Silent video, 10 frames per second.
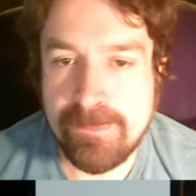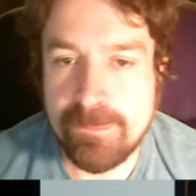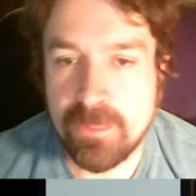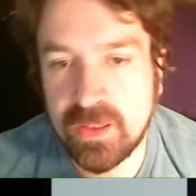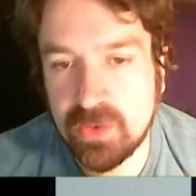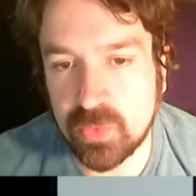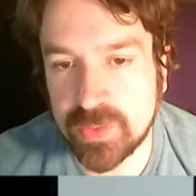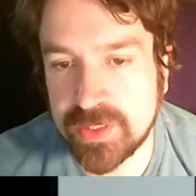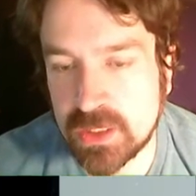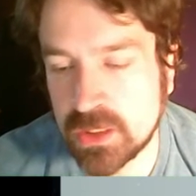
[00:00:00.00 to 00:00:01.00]

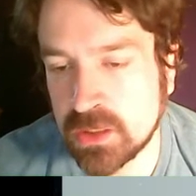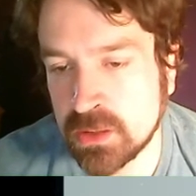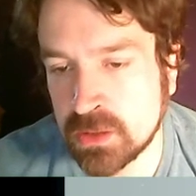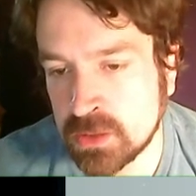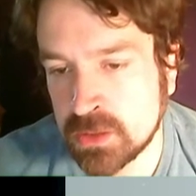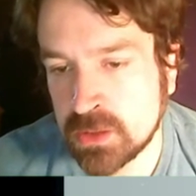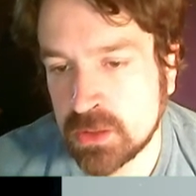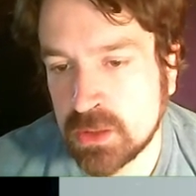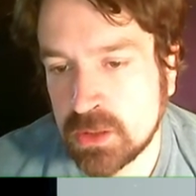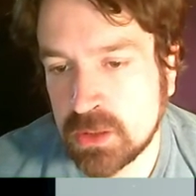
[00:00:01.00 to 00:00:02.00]
AoE.
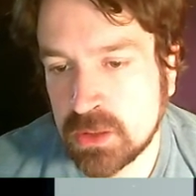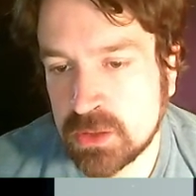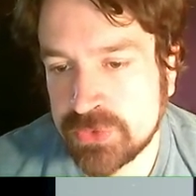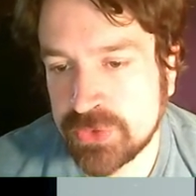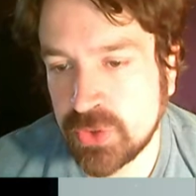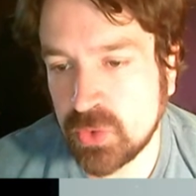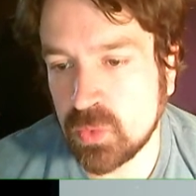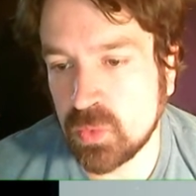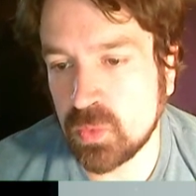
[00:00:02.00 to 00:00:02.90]
So,